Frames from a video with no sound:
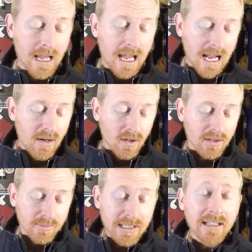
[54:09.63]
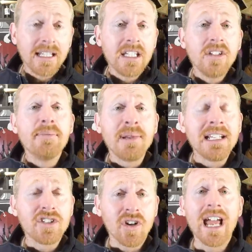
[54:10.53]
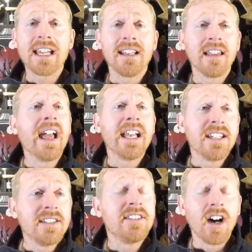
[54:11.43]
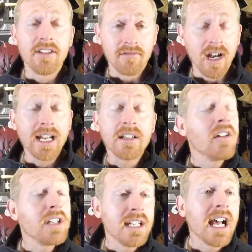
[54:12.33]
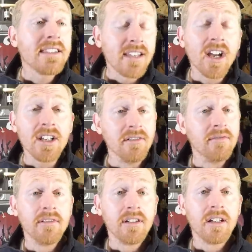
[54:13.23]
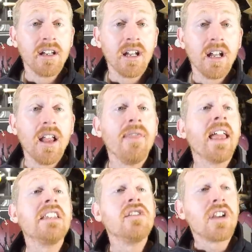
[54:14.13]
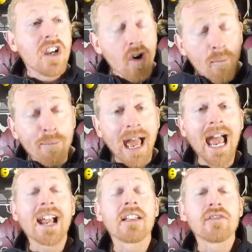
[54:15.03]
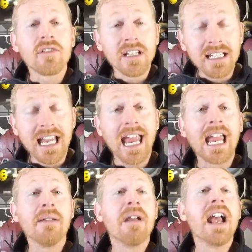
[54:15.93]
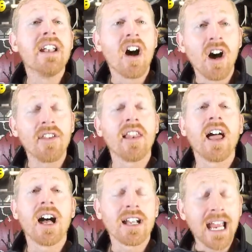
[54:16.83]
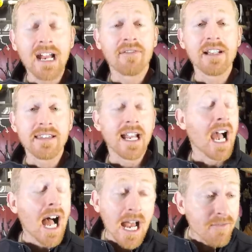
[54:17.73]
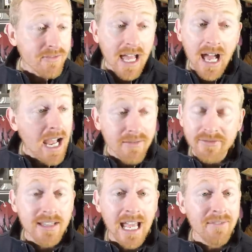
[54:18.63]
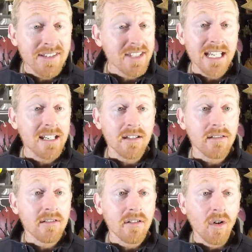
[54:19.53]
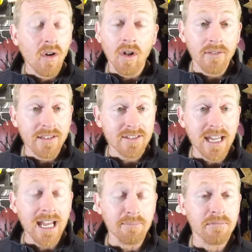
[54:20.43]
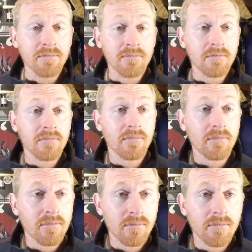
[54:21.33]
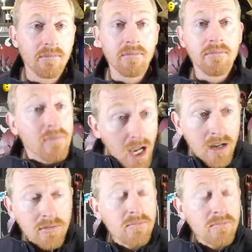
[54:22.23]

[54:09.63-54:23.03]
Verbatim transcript: And ultimately, you beat Dracula and you're done, right? No, you're not done. Then you can go back through the game and unlock everything. I haven't seen all of this game. No.